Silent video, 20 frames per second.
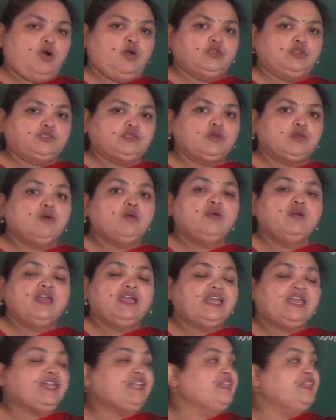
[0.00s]

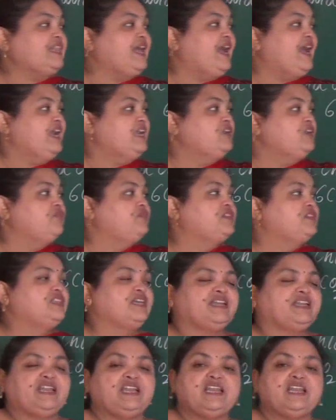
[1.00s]
also, in that with
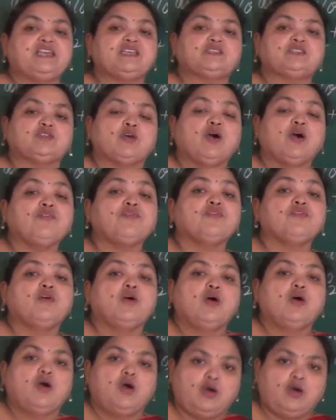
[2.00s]
the release of
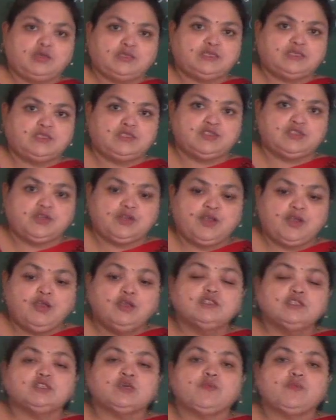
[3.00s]
oxygen.
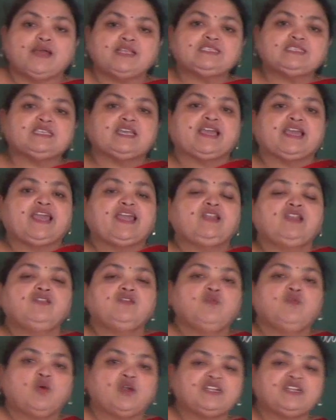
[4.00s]
So once
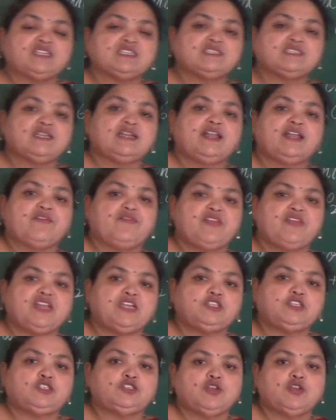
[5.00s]
again, what is the
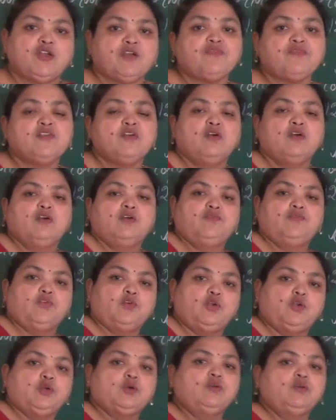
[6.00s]
definition of
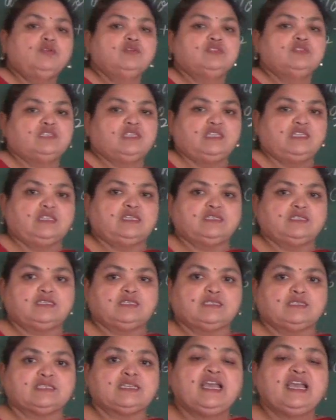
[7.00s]

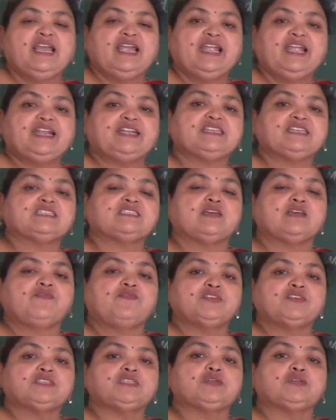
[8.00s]
photosynthesis? It is a
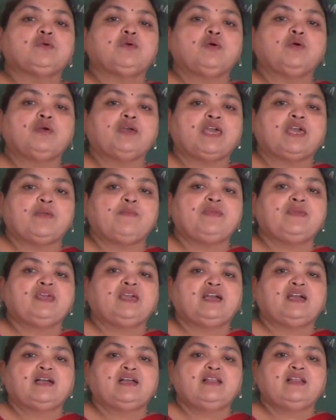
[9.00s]

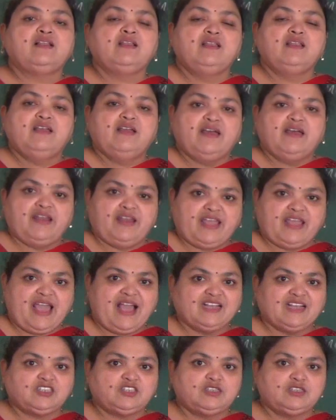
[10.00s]
physico-chemical
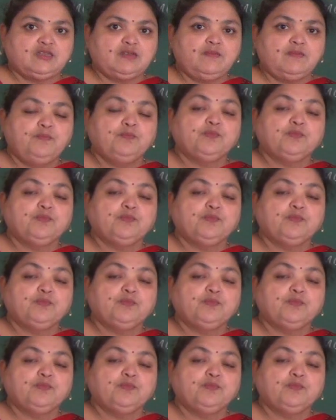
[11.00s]
reaction